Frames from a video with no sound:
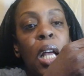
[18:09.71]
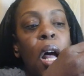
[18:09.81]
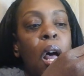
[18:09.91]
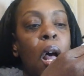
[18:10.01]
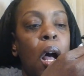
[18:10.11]

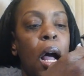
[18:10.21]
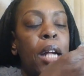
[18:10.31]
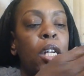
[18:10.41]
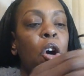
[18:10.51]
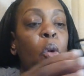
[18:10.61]
I know
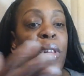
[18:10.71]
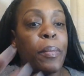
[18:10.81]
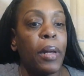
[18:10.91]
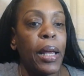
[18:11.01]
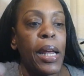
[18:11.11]
with
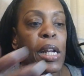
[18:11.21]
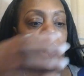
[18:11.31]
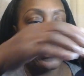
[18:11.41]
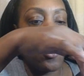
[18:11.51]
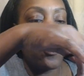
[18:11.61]
planes you know you
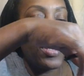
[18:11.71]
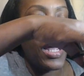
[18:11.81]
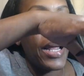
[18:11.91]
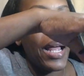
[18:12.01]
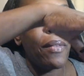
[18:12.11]
got to have
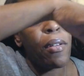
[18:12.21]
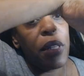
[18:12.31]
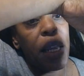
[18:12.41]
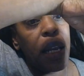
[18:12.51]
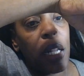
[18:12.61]
everything in
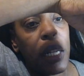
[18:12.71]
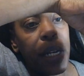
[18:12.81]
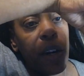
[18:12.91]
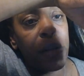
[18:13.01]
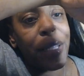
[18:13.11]
clear
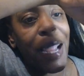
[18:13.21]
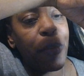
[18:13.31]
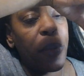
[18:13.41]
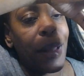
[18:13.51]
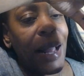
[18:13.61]
type of
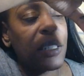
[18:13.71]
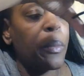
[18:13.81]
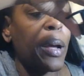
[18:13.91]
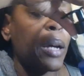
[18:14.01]
plastic bottles